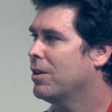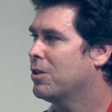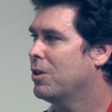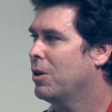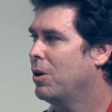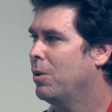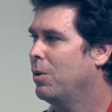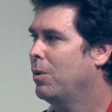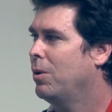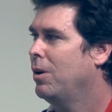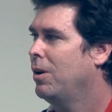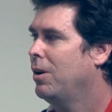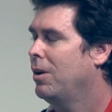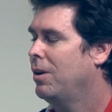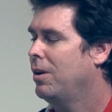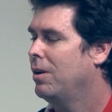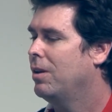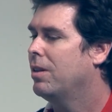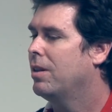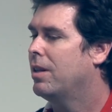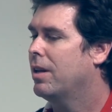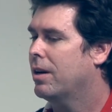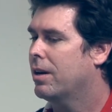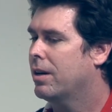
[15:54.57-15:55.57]
So
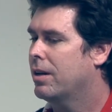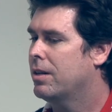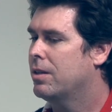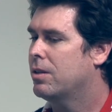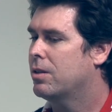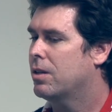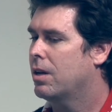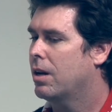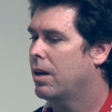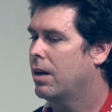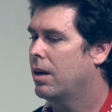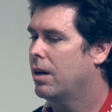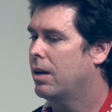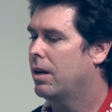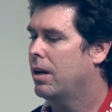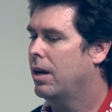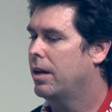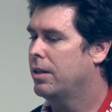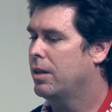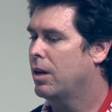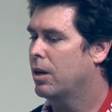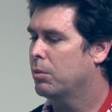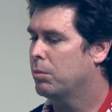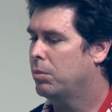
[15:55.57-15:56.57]
there is
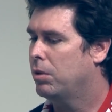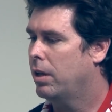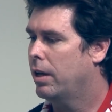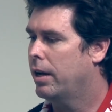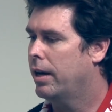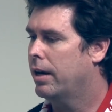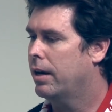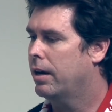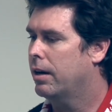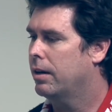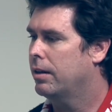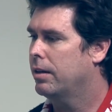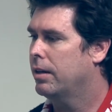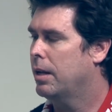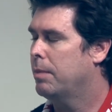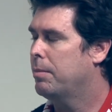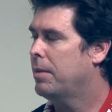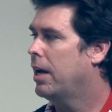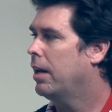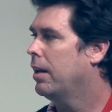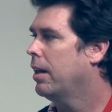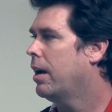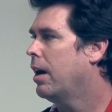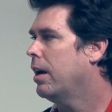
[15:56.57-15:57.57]
a young player
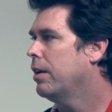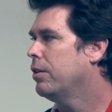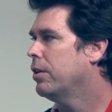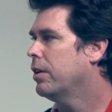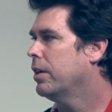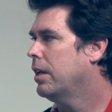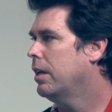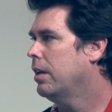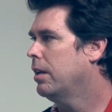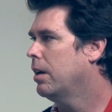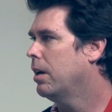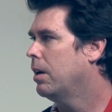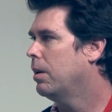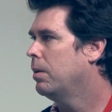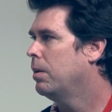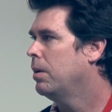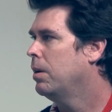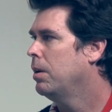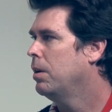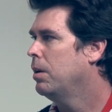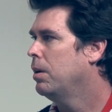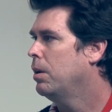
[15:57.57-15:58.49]
named Alejandro Guido